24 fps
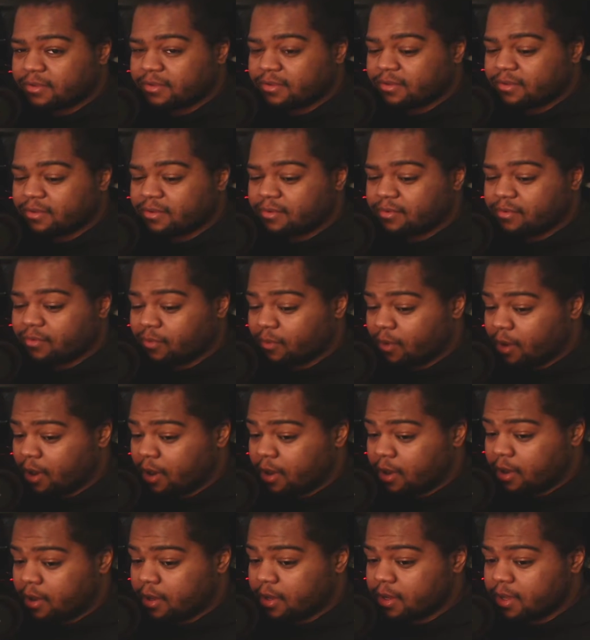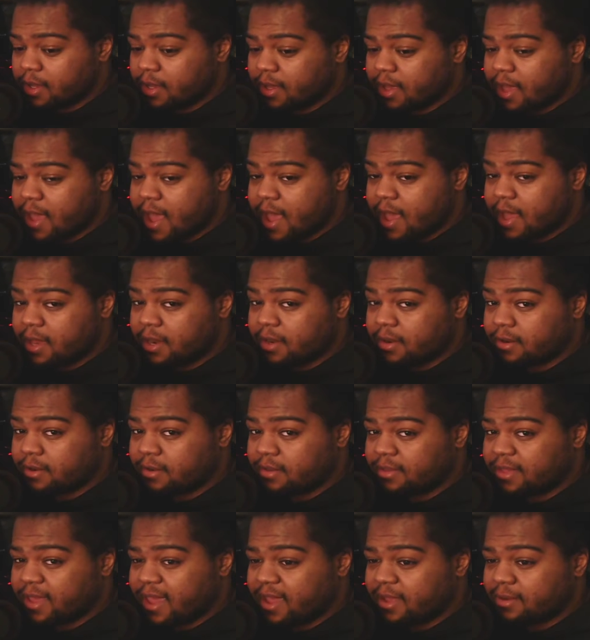is wrong
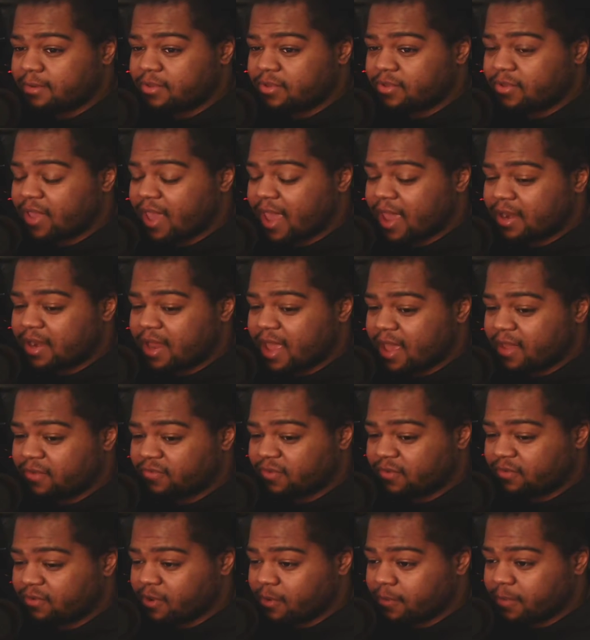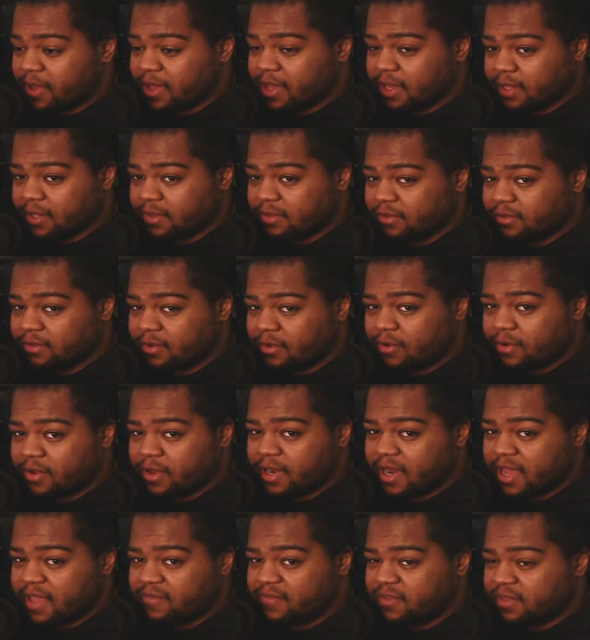and that you can't have different opinions
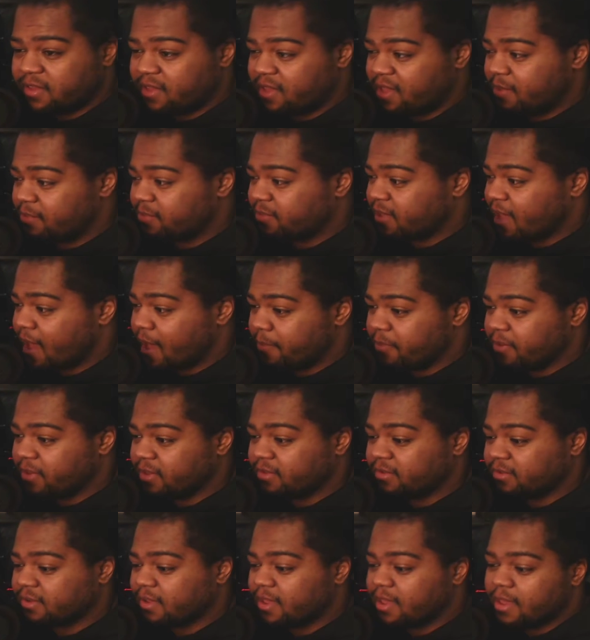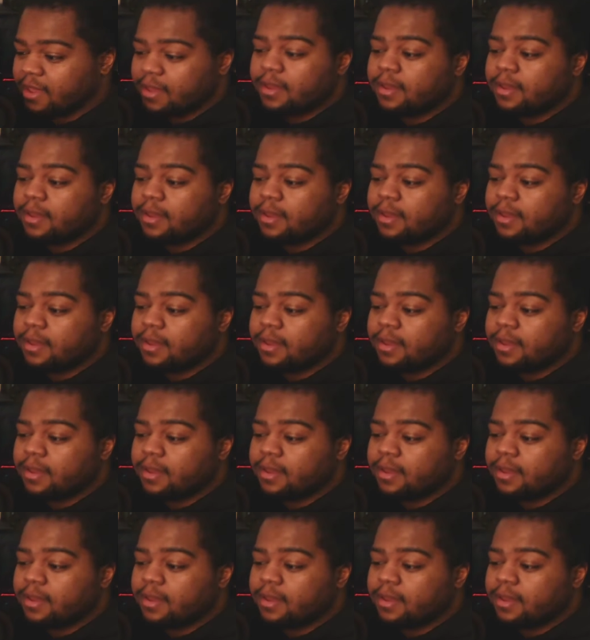on even deep topics.